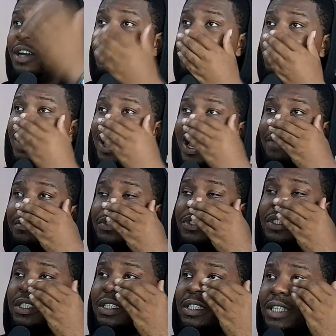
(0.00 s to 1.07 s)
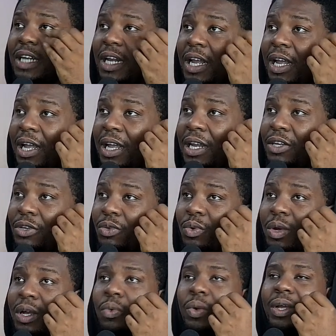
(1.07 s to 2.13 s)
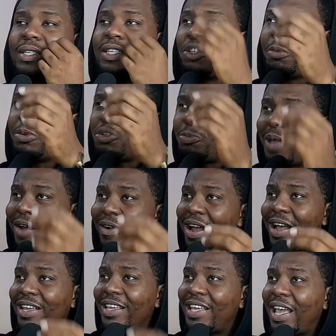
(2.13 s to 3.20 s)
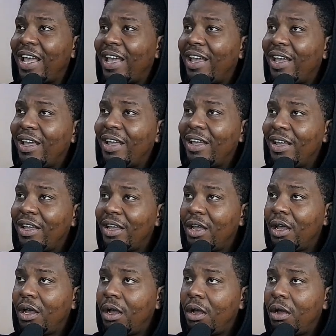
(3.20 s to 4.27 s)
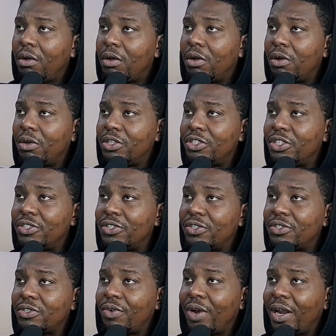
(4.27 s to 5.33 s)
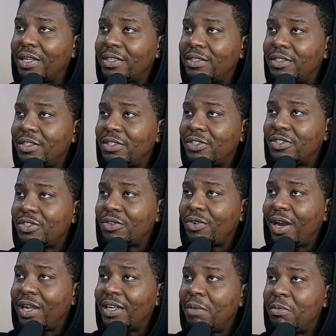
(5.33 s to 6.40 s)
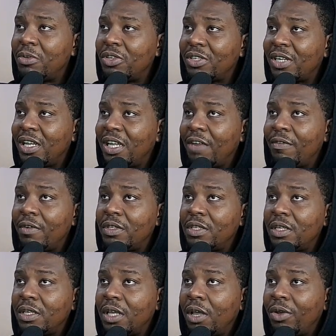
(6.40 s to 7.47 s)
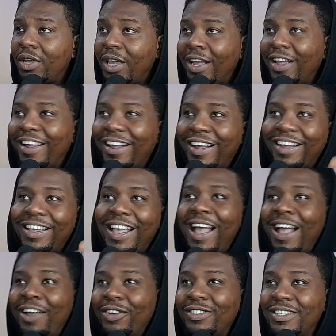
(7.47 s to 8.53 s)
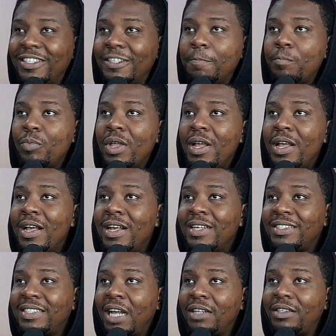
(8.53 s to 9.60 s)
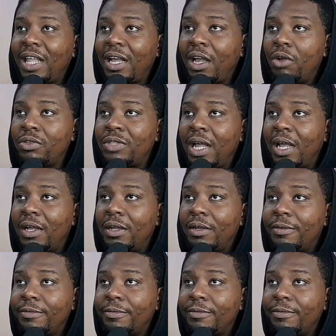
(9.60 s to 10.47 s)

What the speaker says: It's supposed to be around here. Oh God, Jesus Christ. Let me just click everything here. Okay. Yeah, I got it. South Dakota.